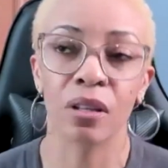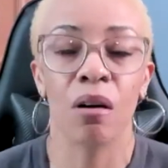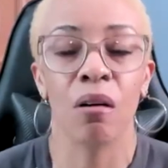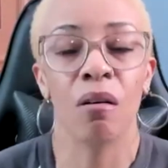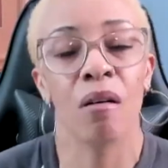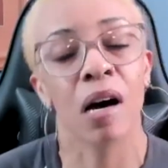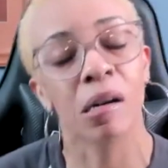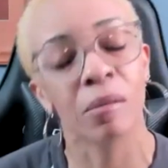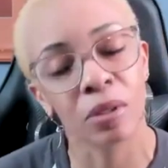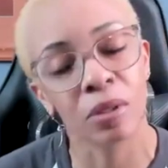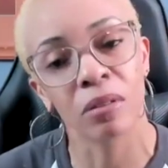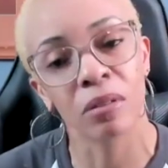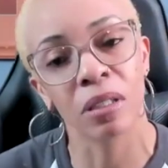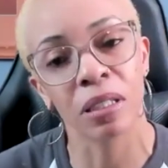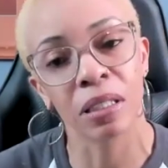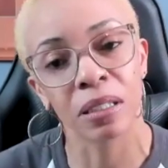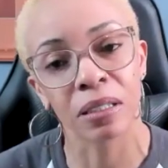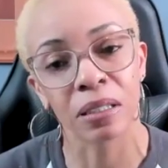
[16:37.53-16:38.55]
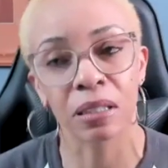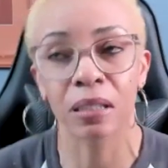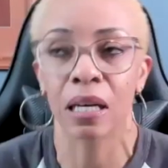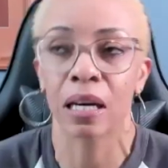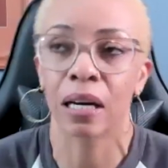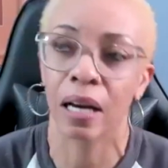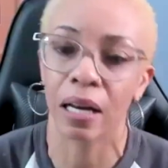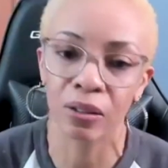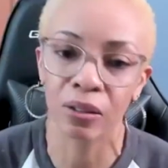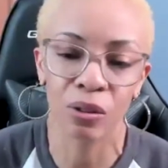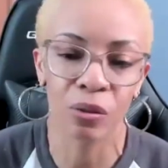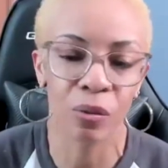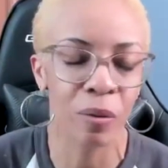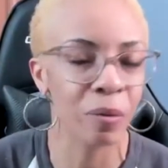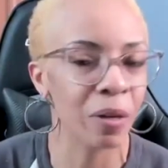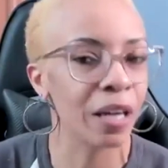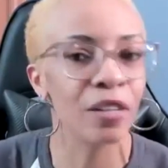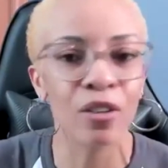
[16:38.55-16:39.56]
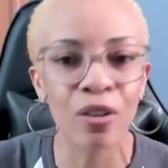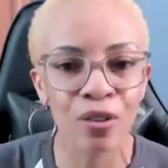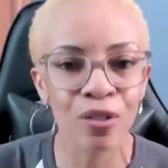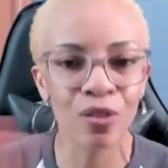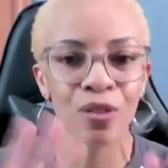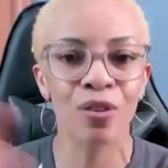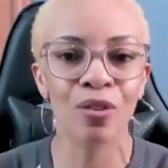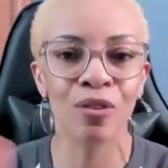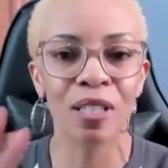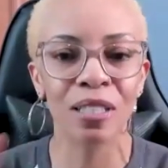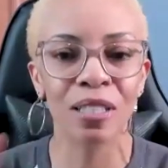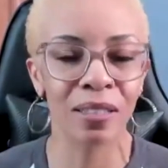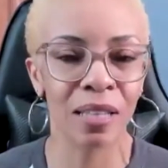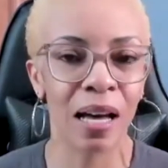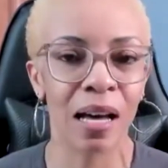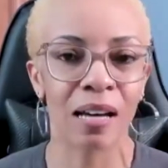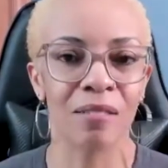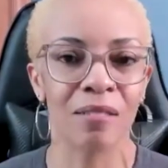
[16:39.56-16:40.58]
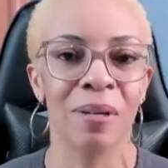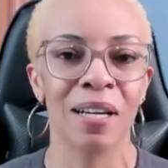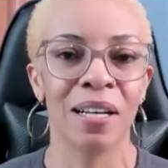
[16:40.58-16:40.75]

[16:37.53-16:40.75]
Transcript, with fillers: Oh, I'm doing this because I gotta lose weight." Like, no, no, no, no. Let's stop.